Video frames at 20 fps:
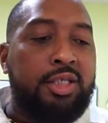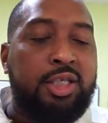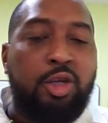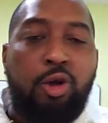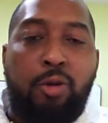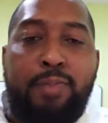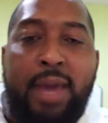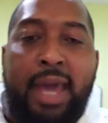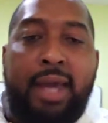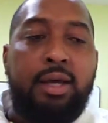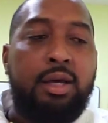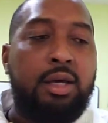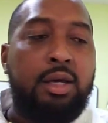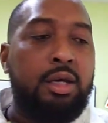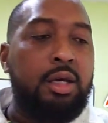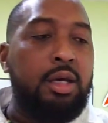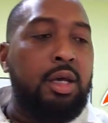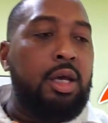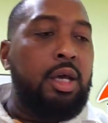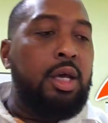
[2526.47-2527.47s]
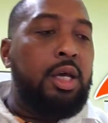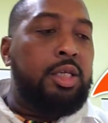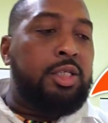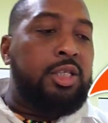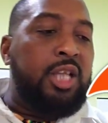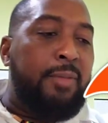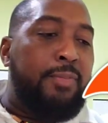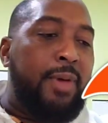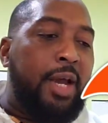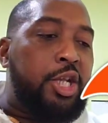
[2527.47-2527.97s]

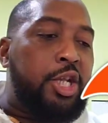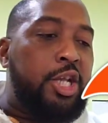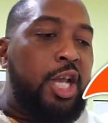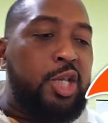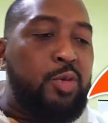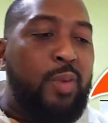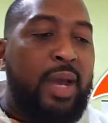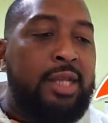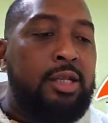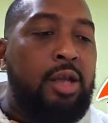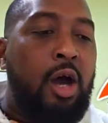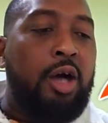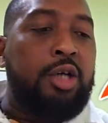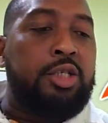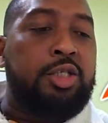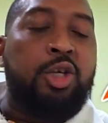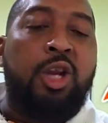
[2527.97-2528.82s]
Sinopec shares went down.